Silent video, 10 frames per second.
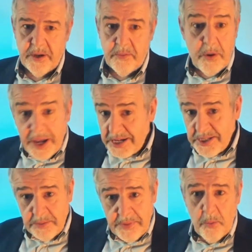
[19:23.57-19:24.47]
When we
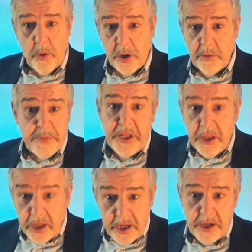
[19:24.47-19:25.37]
asked about what had
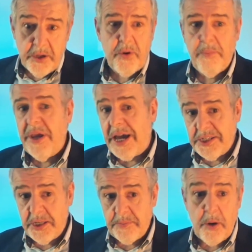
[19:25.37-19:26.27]
been learned, when we
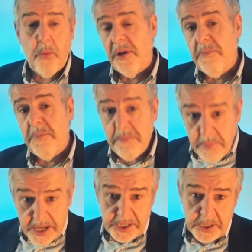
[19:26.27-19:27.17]
asked about what had been
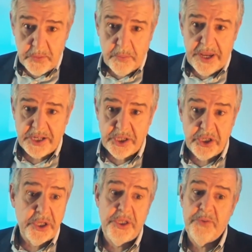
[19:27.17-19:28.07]
missed, when we asked
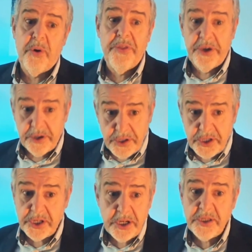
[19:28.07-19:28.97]
churches what their
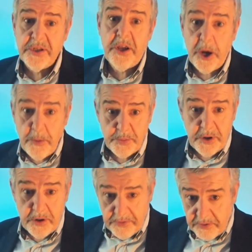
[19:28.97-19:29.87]
concerns and hopes
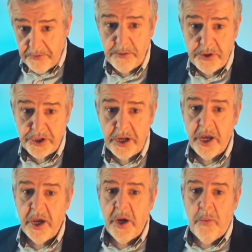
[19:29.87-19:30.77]
were for the future,
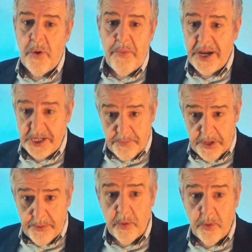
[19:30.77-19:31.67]
when we asked
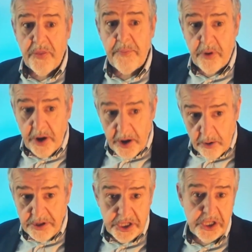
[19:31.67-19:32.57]
people what their
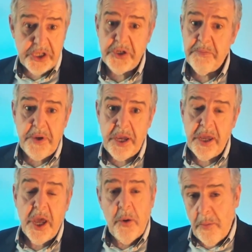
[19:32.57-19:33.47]
priorities should
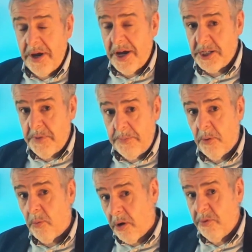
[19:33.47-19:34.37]
be, when we asked
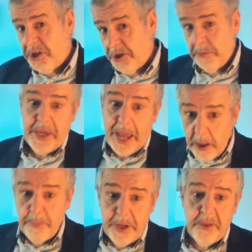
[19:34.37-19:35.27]
people what we should be
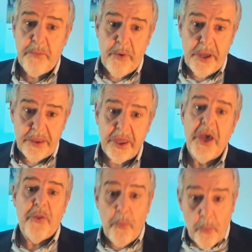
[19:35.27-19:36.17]
helping them with,
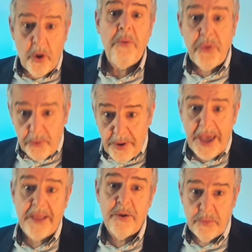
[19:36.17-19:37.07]
the one
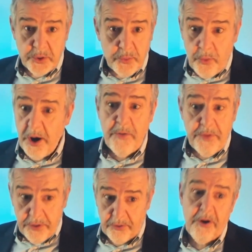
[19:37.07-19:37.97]
thread that was
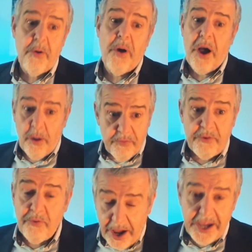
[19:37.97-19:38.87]
woven through a whole
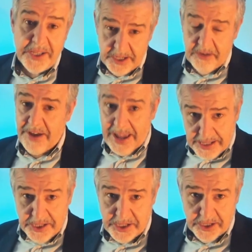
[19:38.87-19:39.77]
variety of
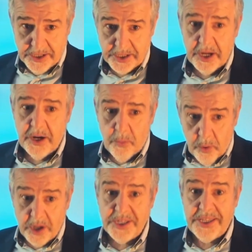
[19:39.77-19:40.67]
answers
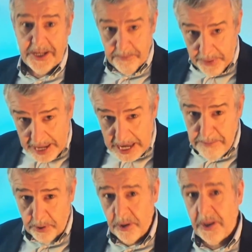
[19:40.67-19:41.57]
was that
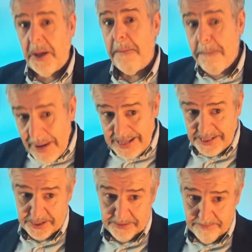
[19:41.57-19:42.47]
people
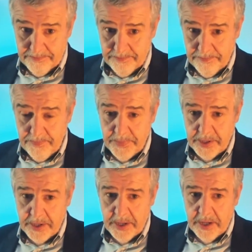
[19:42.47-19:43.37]
matter.
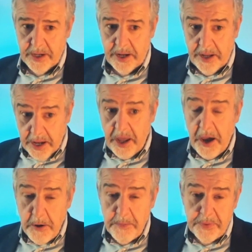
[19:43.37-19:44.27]
And I
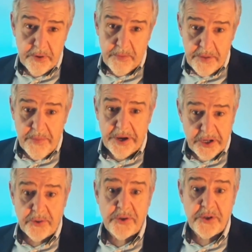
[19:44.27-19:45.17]
hope that we
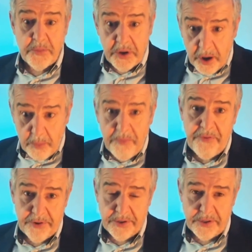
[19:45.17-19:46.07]
might draw some
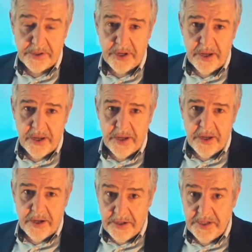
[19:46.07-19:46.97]
confidence
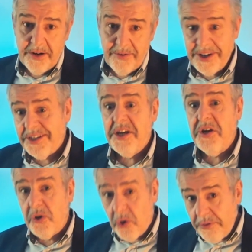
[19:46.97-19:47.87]
and dare I say
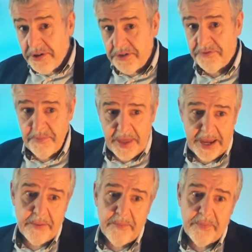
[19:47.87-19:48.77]
courage from that.